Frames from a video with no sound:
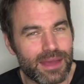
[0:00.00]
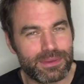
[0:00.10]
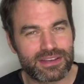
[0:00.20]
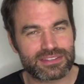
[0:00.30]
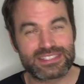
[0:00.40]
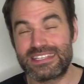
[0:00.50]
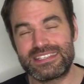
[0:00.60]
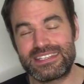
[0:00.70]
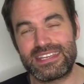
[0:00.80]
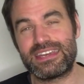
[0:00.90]
because
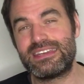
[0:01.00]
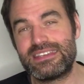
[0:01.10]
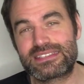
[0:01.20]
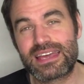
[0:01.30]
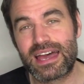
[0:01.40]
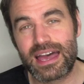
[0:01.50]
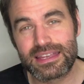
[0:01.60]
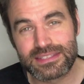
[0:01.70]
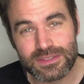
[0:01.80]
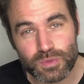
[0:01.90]
this tea is
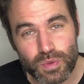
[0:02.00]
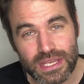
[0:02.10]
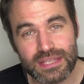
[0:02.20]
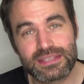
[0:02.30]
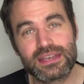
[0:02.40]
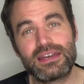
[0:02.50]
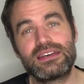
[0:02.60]
a sweet